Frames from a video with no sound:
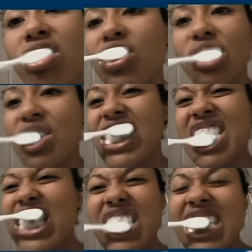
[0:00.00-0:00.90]
Health
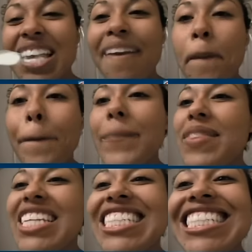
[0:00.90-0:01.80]
research. Does it
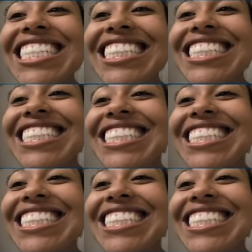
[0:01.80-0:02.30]
really work?